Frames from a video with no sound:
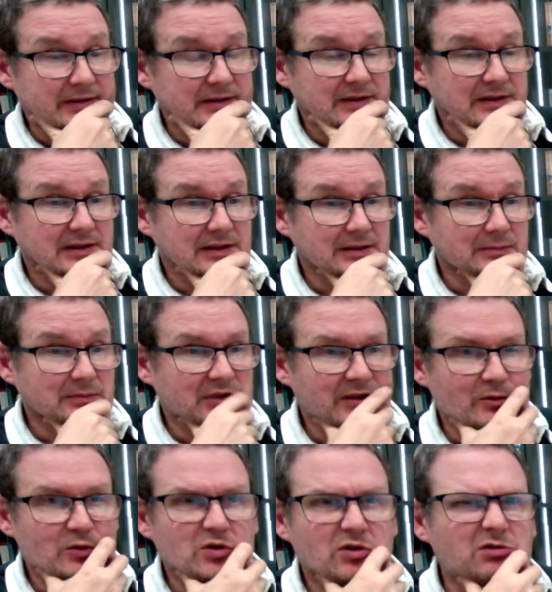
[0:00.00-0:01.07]
It
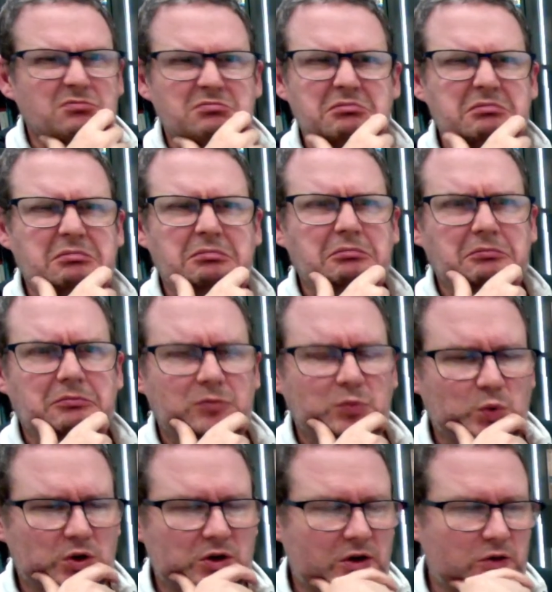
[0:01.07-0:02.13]
was just
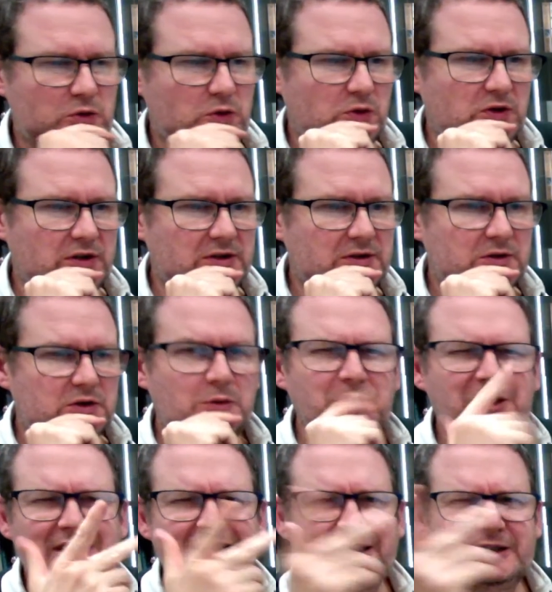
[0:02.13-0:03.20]
one of those odd things. So I'm going
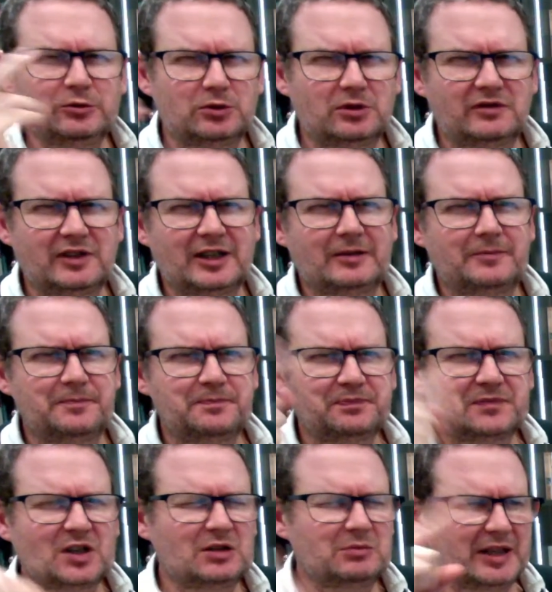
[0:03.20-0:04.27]
to clean all of that up
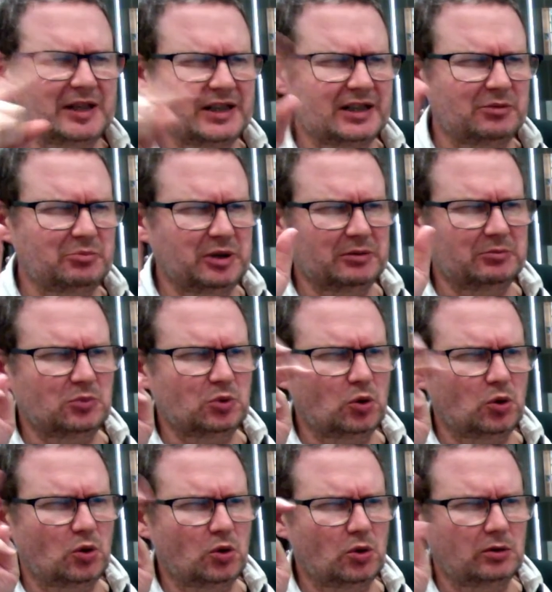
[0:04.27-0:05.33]
and make it a bit
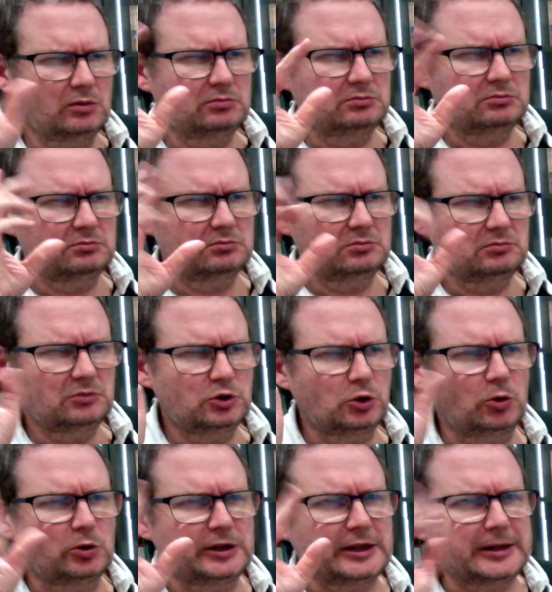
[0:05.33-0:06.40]
more
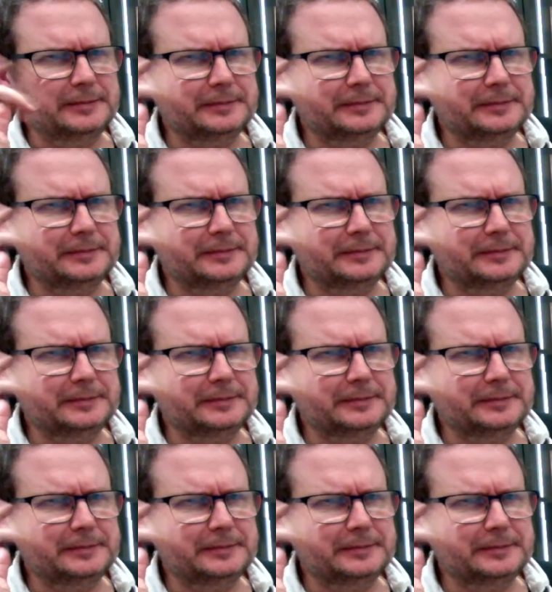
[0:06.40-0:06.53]
bulky.